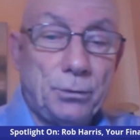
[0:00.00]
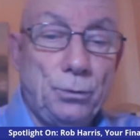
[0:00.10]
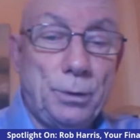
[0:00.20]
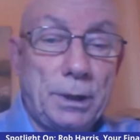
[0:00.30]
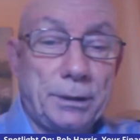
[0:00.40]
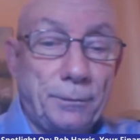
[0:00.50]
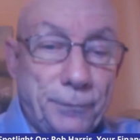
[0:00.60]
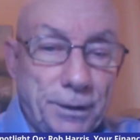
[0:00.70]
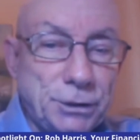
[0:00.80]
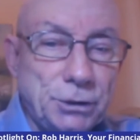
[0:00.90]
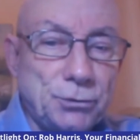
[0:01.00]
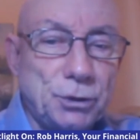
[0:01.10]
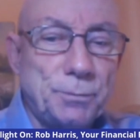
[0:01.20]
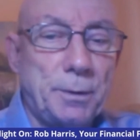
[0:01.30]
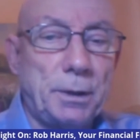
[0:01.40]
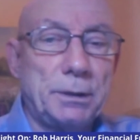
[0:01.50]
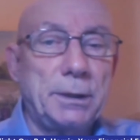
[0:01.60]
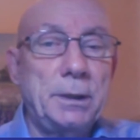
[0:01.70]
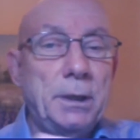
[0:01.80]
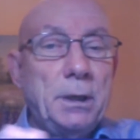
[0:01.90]
through the fixed interest
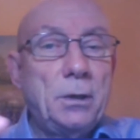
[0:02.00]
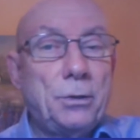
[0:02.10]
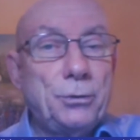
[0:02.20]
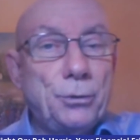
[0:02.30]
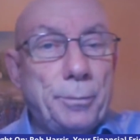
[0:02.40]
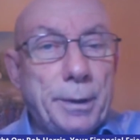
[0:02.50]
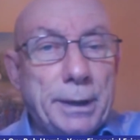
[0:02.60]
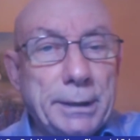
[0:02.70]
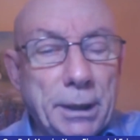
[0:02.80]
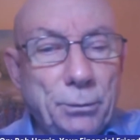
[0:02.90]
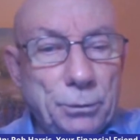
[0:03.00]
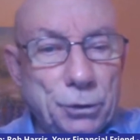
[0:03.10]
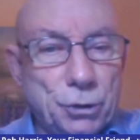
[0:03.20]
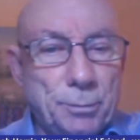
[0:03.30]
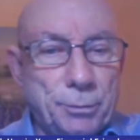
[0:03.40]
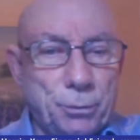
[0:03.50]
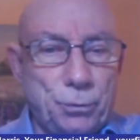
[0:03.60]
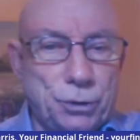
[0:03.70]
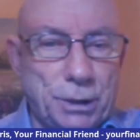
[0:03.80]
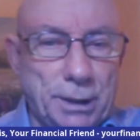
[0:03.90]
market, or you're buying ownership
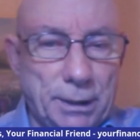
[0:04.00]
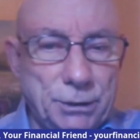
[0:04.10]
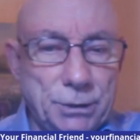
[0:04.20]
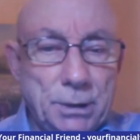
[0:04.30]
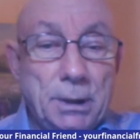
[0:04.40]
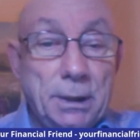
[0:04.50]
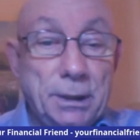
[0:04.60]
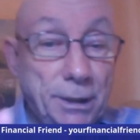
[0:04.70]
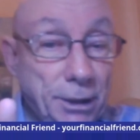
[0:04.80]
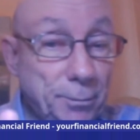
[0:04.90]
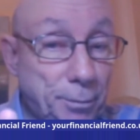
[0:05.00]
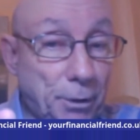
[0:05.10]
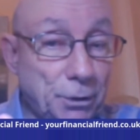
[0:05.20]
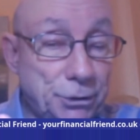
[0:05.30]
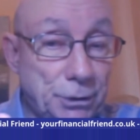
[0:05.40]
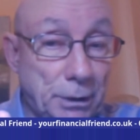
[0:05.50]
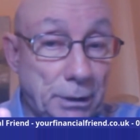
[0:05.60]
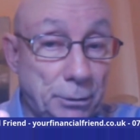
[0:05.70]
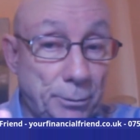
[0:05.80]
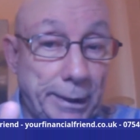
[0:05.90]
through shares. The other box
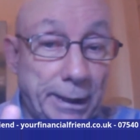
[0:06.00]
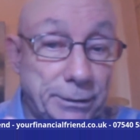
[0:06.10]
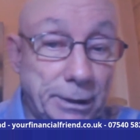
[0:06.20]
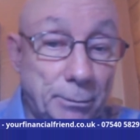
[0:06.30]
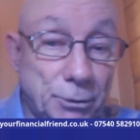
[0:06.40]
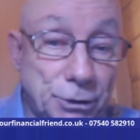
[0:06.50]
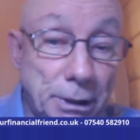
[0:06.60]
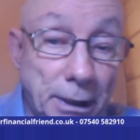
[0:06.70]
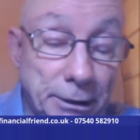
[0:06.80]
that we had there was